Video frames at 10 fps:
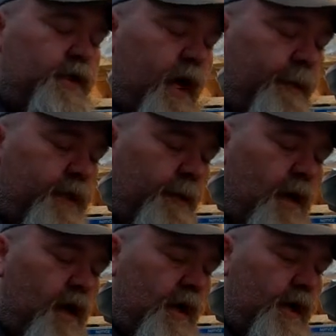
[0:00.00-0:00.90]
that I chopped
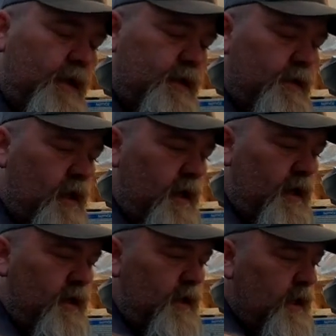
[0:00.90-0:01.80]
up
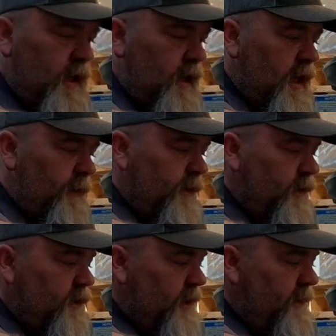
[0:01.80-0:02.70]
earlier. I'm
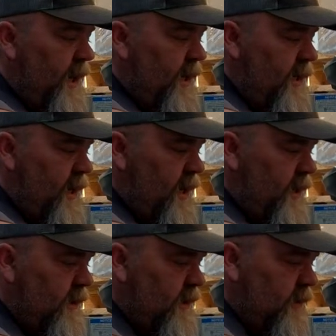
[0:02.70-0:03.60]
gonna throw some of that in
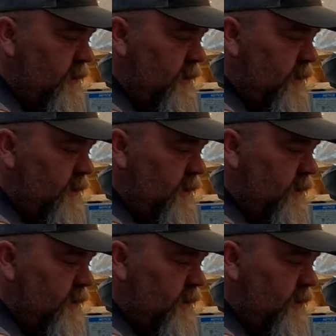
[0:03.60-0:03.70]
there.